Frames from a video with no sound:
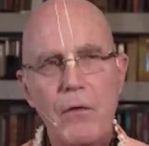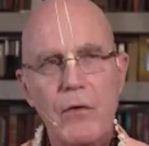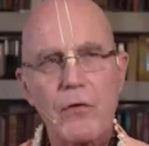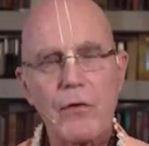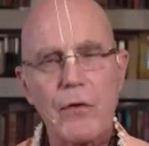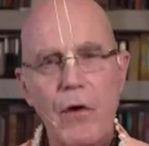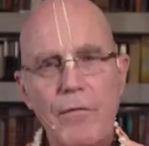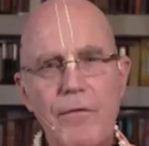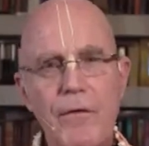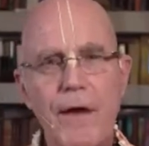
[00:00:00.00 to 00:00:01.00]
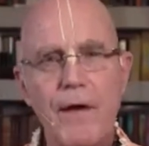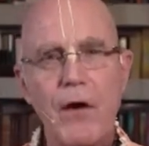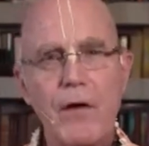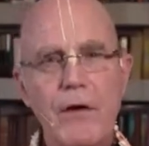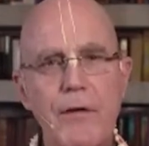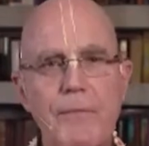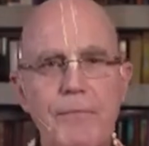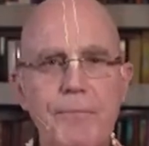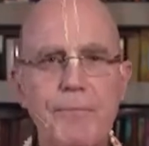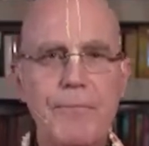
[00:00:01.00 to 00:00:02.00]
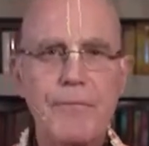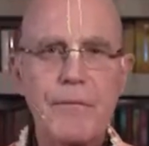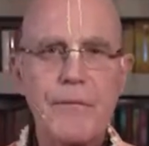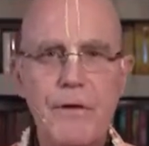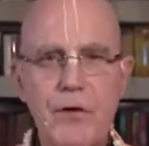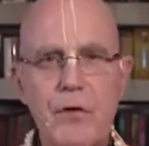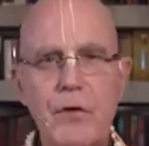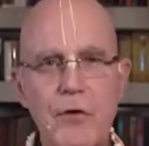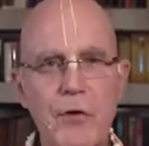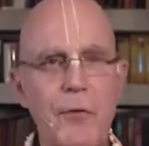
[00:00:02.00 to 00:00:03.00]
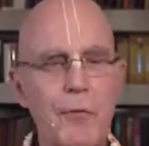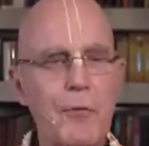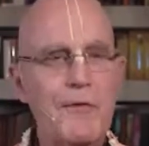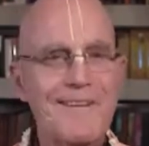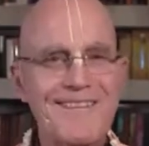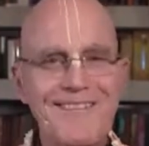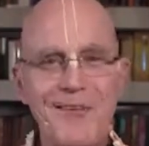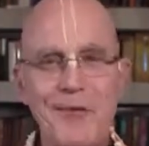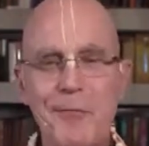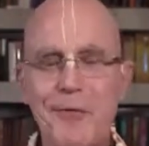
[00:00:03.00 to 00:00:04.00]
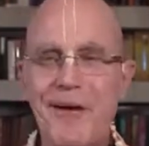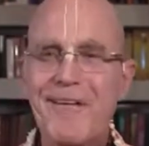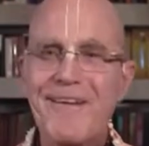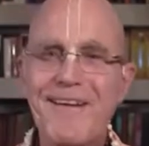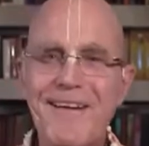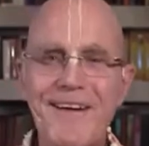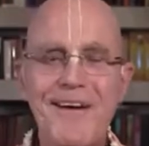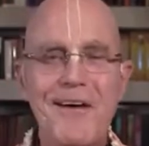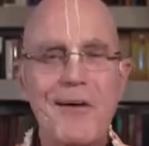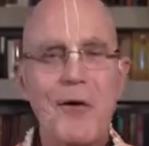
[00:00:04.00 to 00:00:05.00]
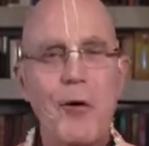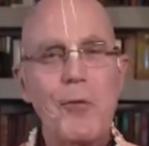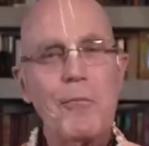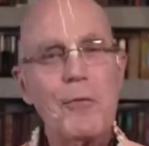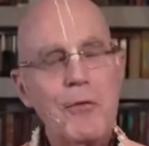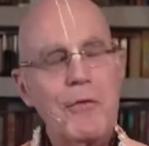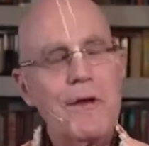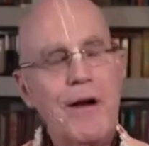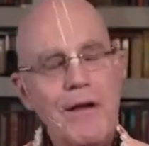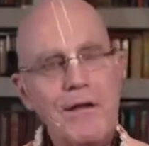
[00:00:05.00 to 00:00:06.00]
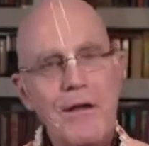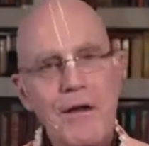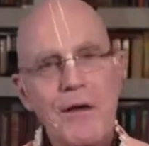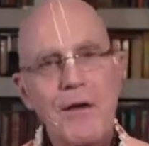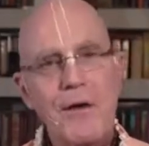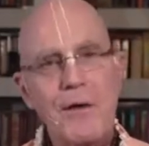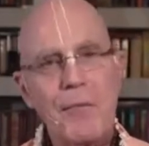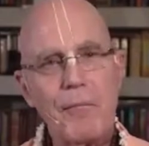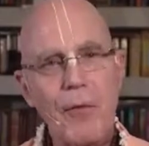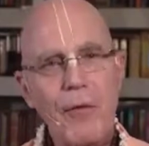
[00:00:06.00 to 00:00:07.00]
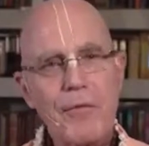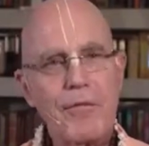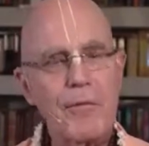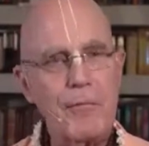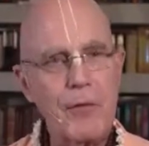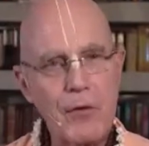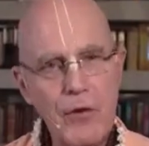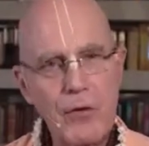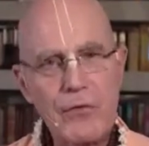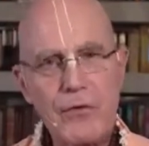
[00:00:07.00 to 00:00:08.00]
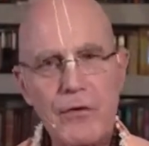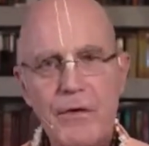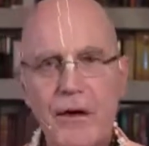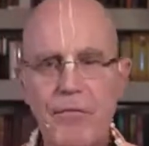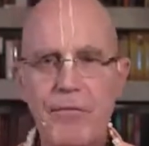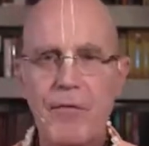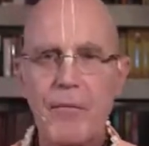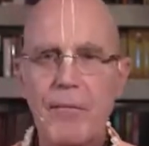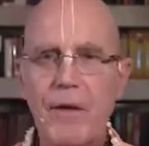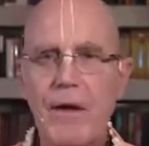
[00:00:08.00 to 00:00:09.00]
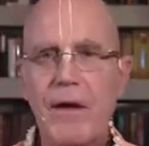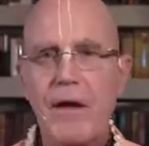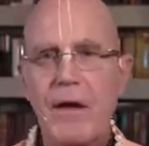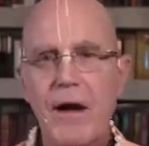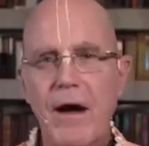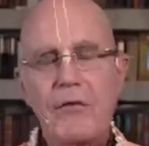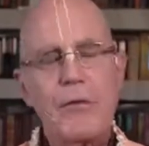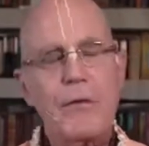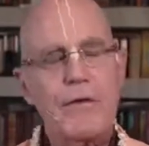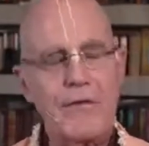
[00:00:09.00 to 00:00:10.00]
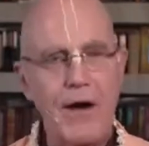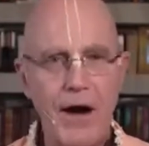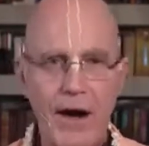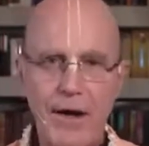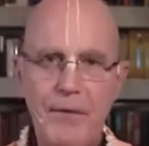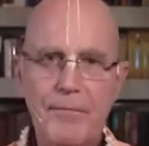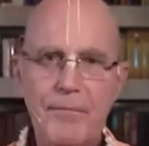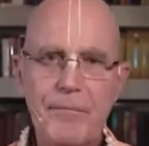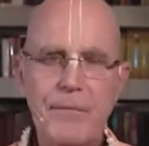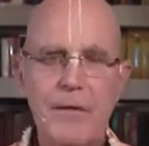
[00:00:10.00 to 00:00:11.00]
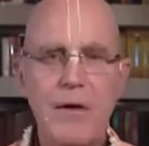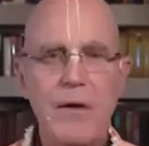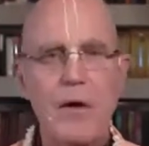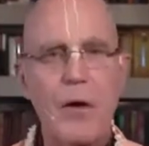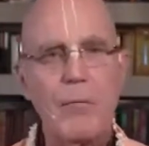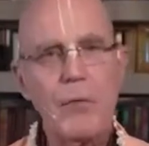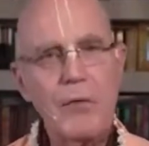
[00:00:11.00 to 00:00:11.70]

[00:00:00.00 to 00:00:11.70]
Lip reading: You should offer that arghya to the moon with a prayer. O moon god, born from the milk ocean and from Atri's eye, O moon